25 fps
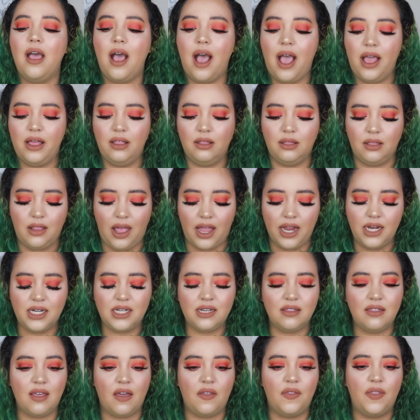I
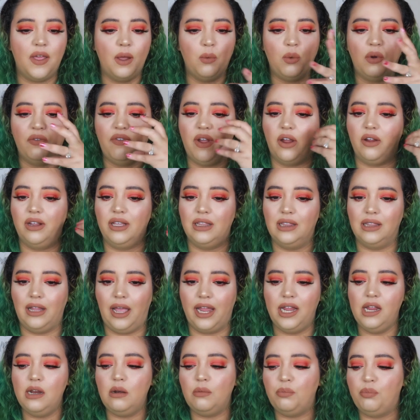liked that they were very
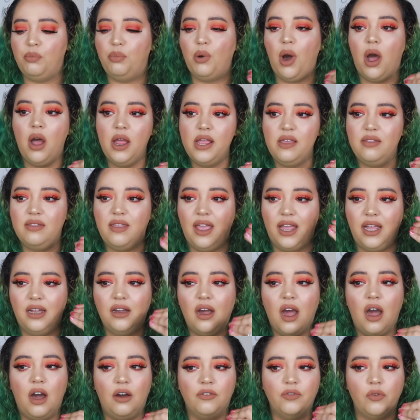light, but they
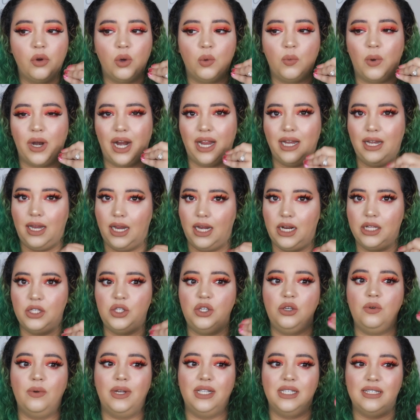covered what I needed
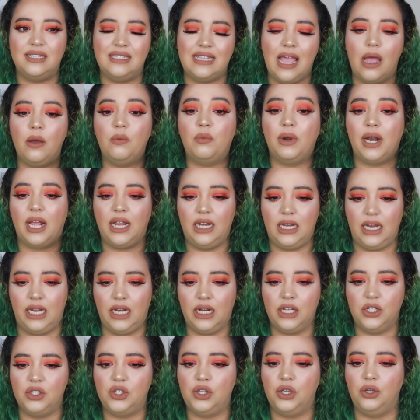to and set what I
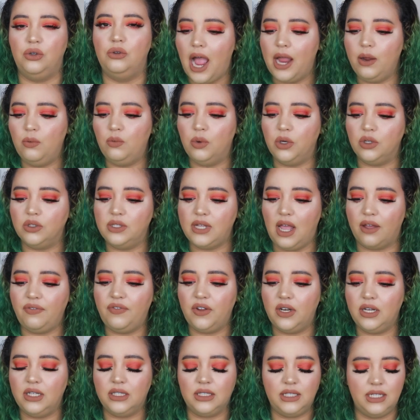needed to. I will
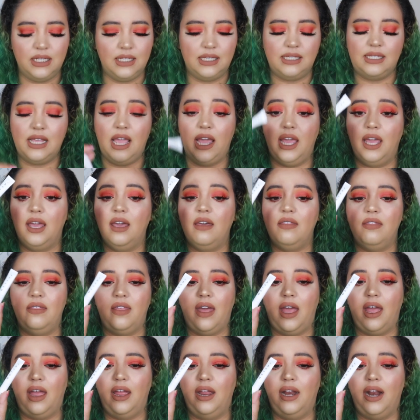definitely say
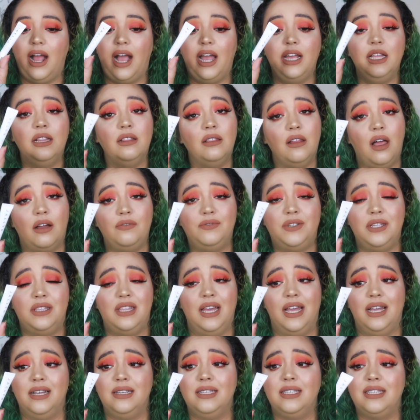that I loved
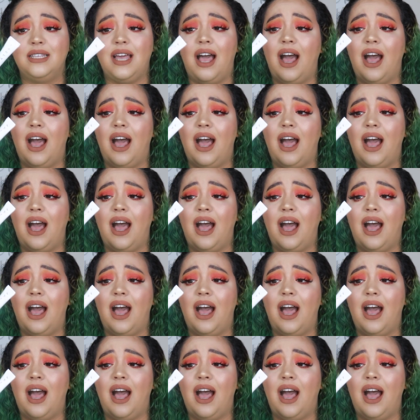this.